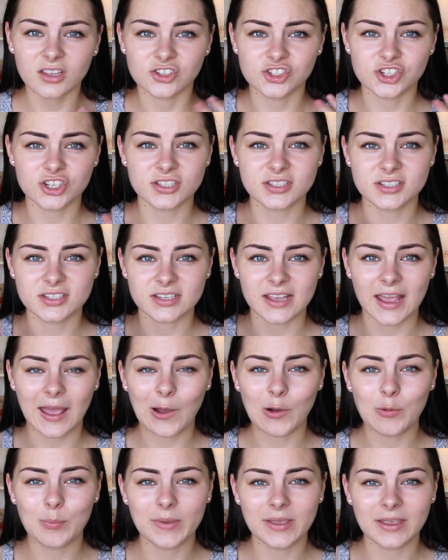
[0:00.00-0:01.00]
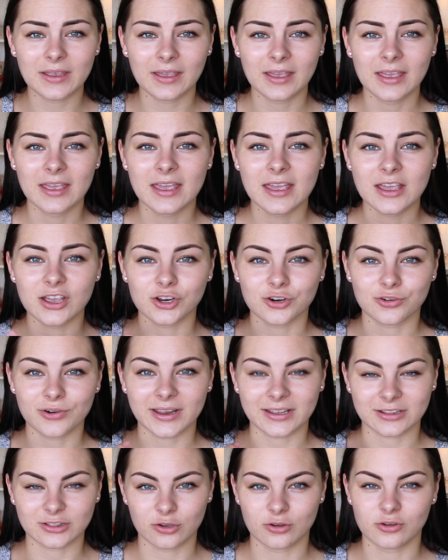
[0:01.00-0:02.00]
just helping
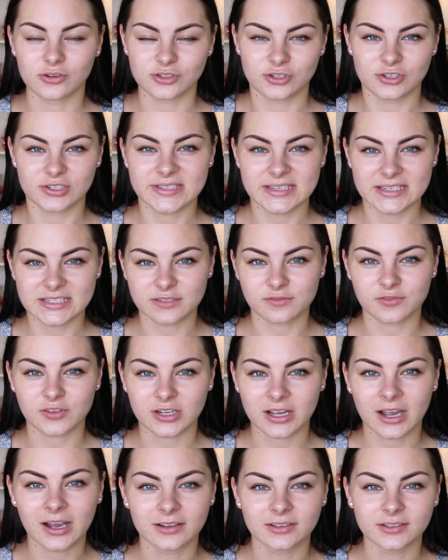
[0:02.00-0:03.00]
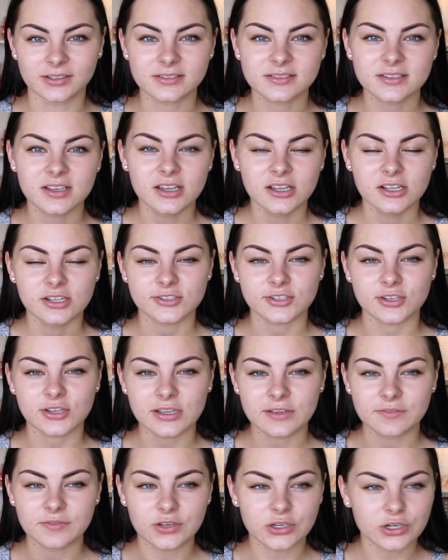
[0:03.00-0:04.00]
correct those using different colors. So
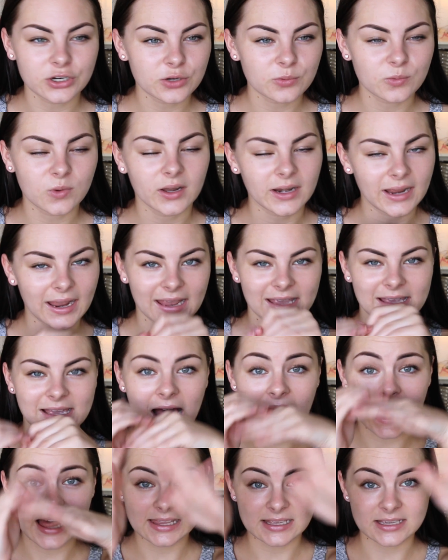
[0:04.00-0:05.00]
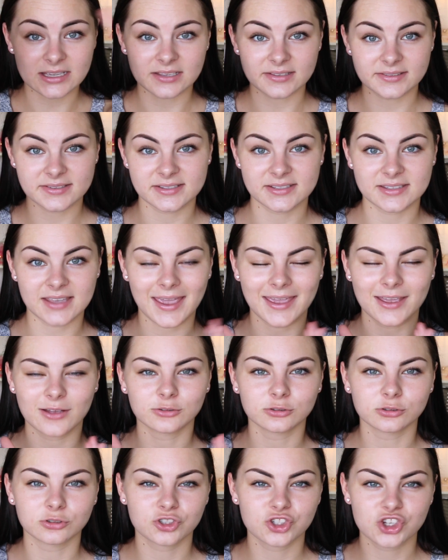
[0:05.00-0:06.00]
if you know what a color
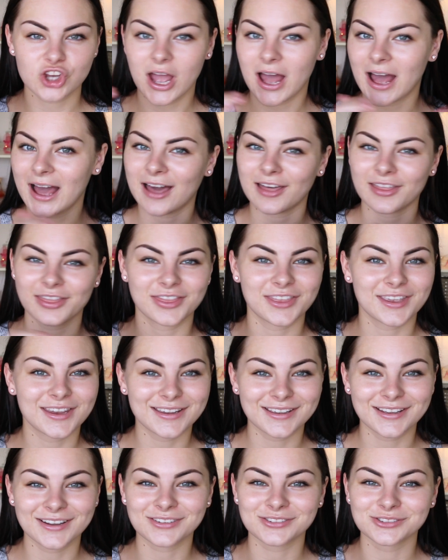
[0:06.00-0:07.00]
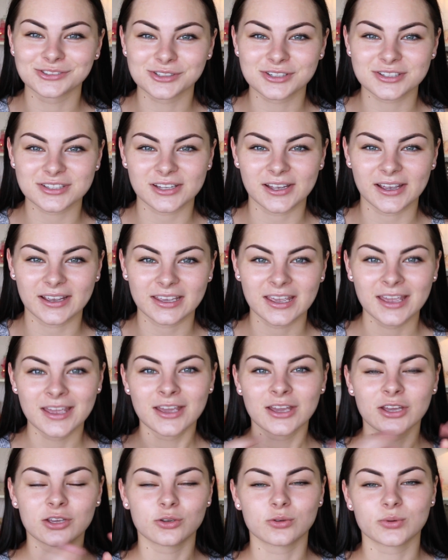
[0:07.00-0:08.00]
scale chart thing looks like,
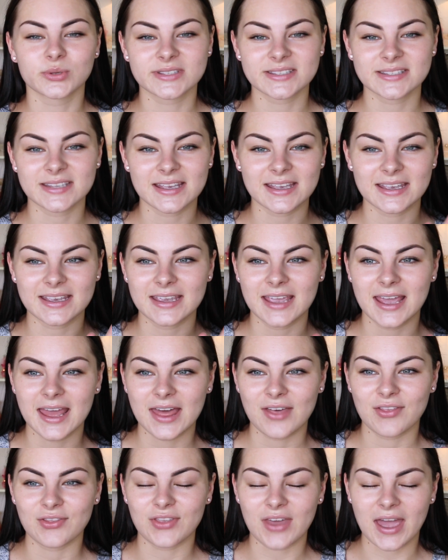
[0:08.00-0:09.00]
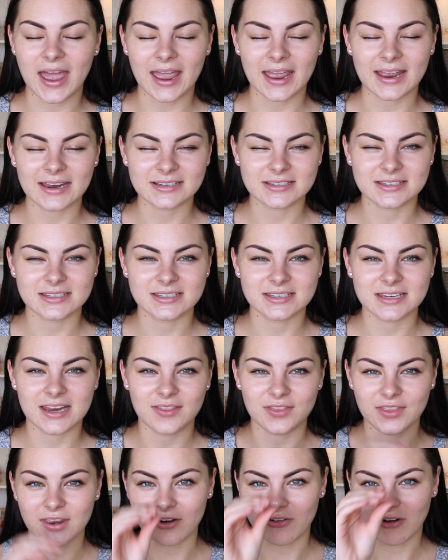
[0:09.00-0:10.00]
you'll see that
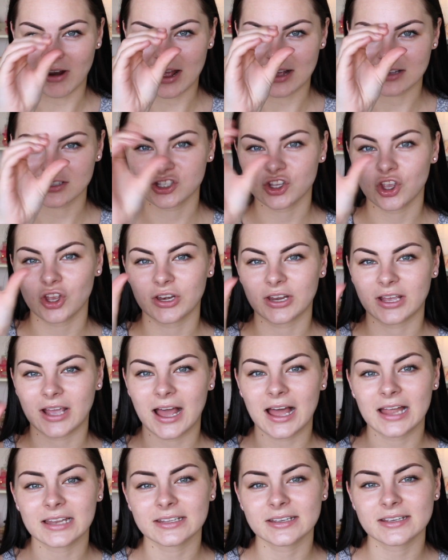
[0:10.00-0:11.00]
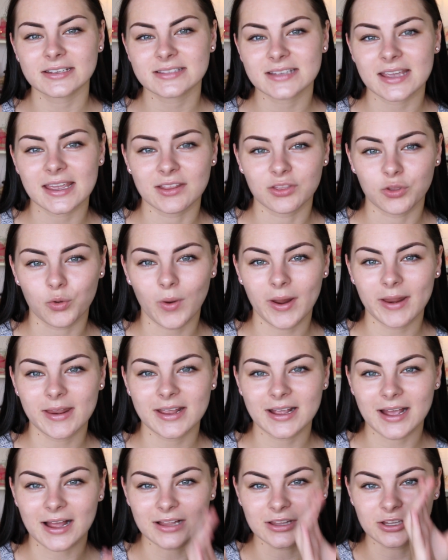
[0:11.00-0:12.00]
there are certain colors, and the way
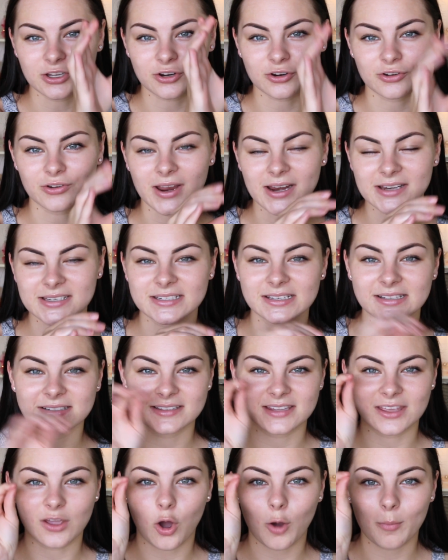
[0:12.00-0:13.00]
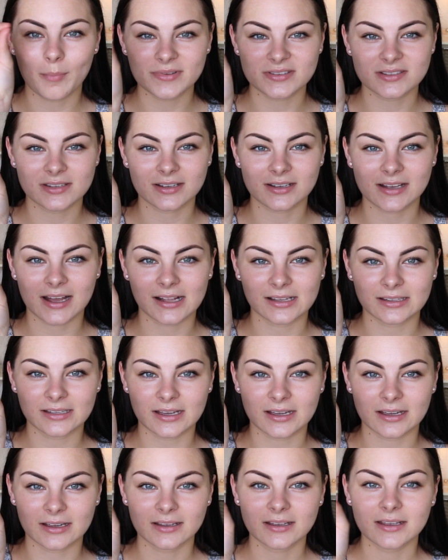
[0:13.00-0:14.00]
you color correct is the opposite
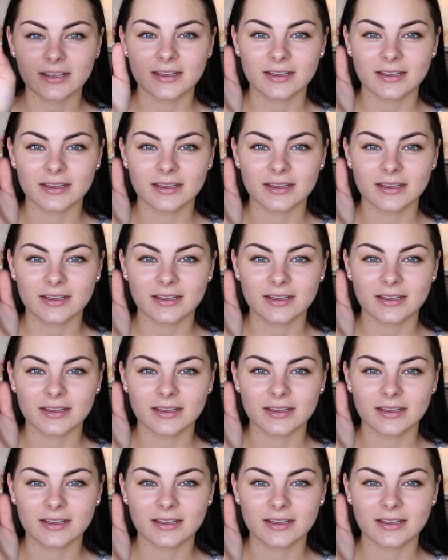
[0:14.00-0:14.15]
color